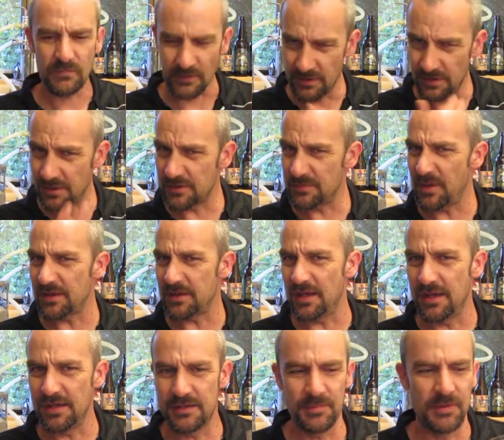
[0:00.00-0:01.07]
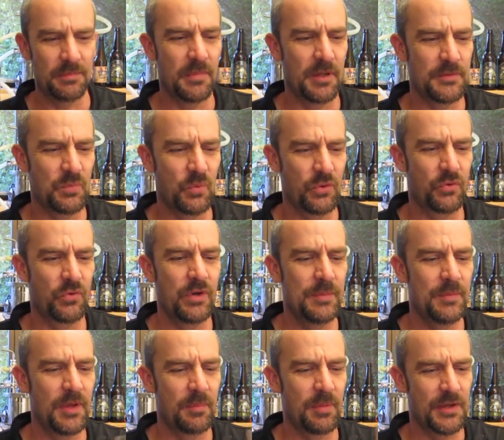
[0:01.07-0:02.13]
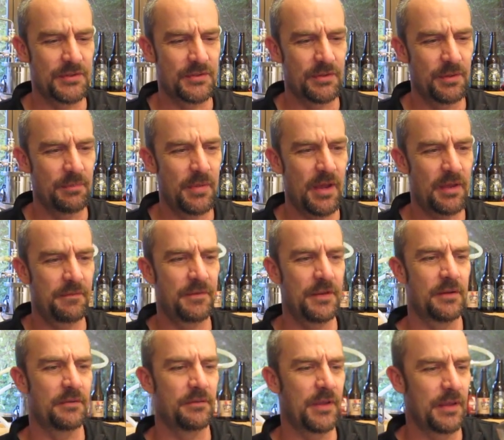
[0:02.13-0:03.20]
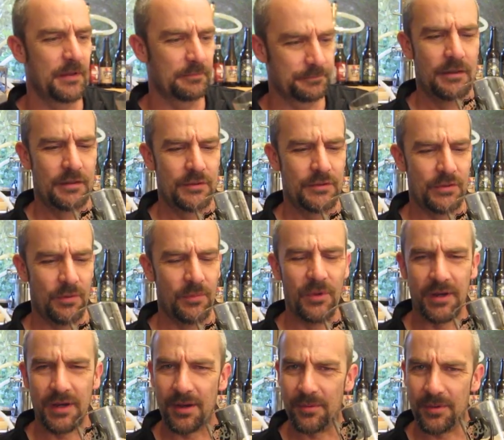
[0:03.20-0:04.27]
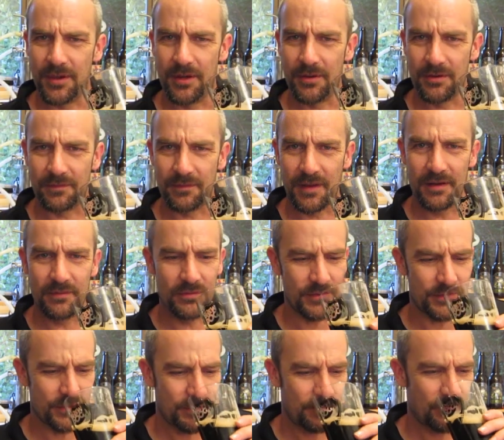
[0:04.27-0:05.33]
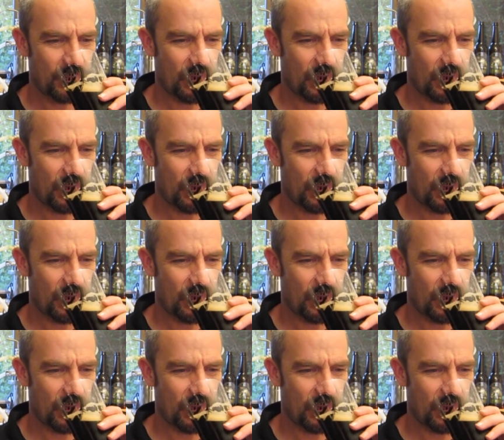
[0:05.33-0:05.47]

You'd expect the head to be much more creamier based on the mouthfeel of that. I try and work out what the hell the flavour is.